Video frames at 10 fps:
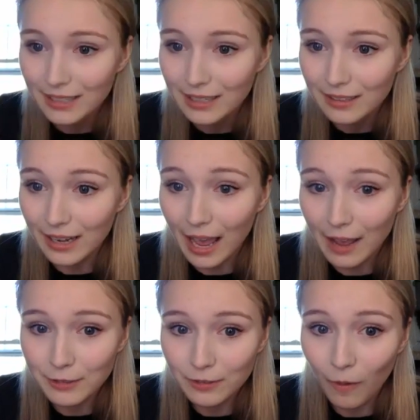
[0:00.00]
that
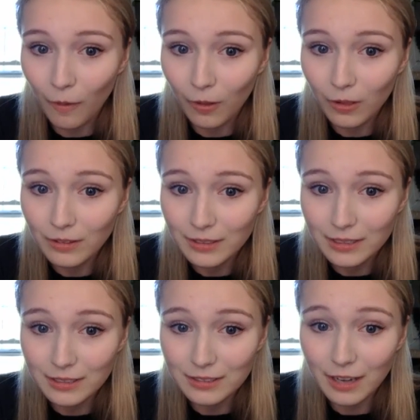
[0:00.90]
after all
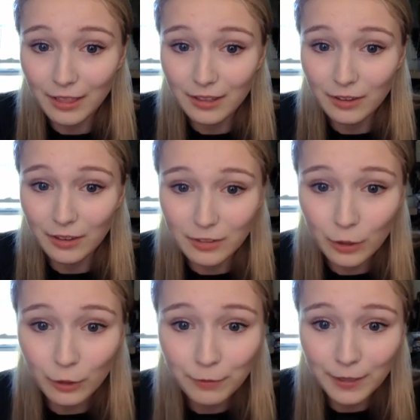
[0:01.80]
is
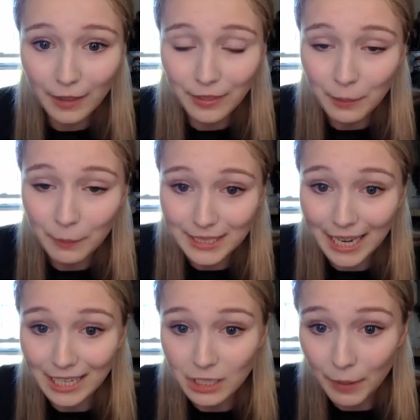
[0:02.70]
good for nothing but to
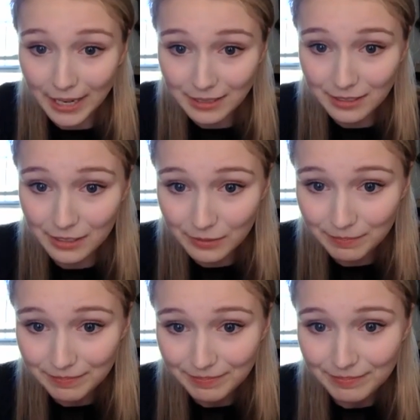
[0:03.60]
catch mice."
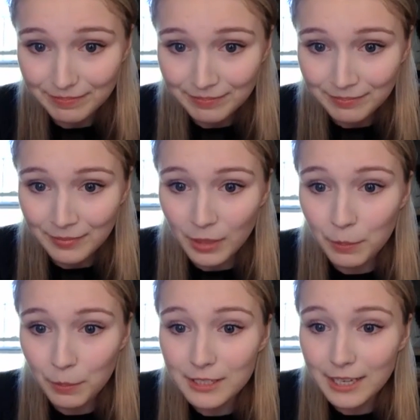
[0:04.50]
The
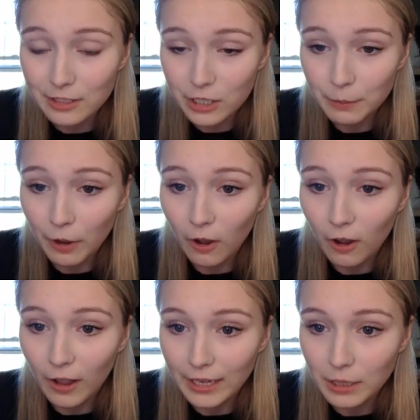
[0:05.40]
prince kissed her
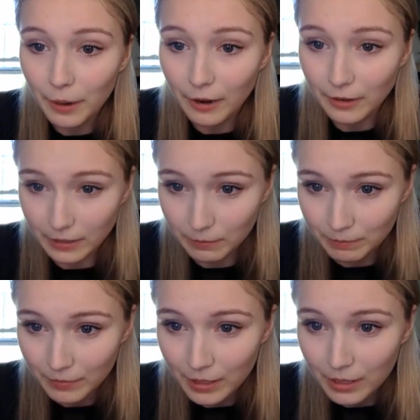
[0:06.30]
paw and departed.
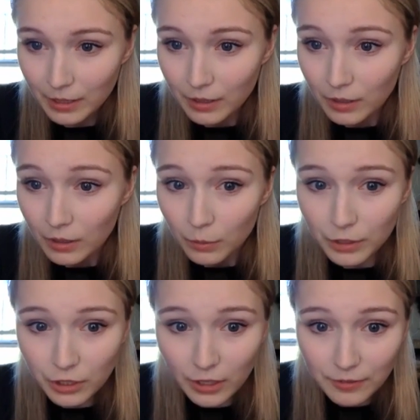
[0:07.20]
We
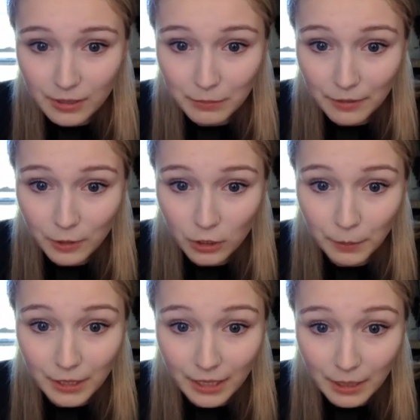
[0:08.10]
should have some
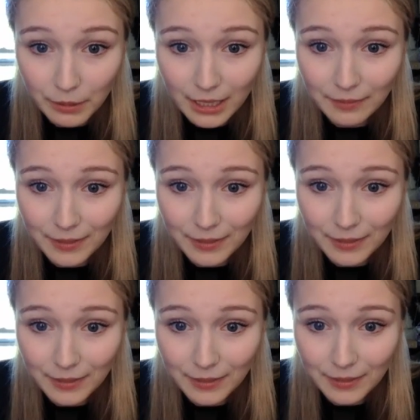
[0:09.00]
difficulty in believing
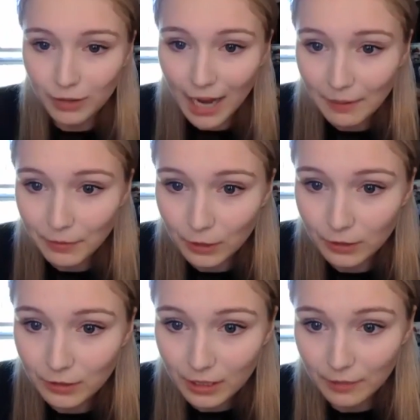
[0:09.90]
the speed with which he
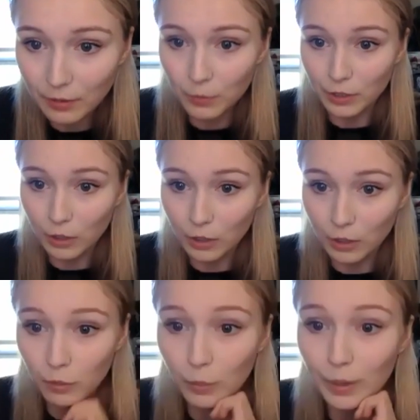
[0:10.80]
traveled, if it were
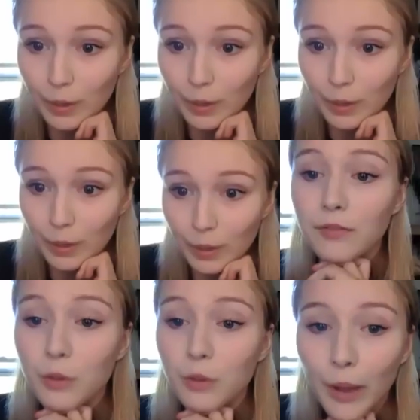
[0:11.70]
not already
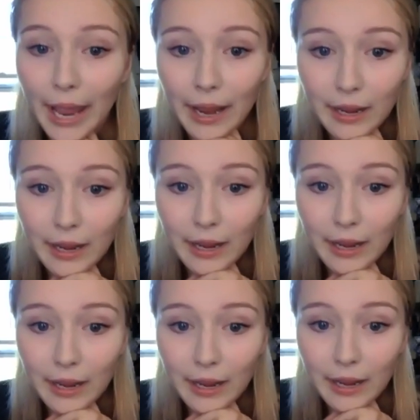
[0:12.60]
aware of the
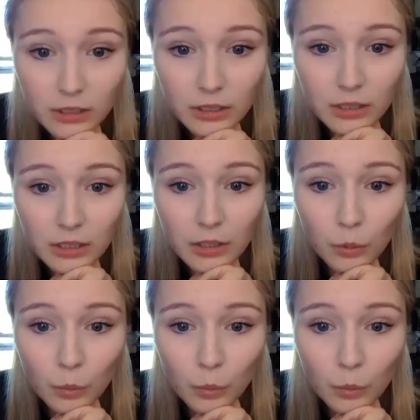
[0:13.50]
way in which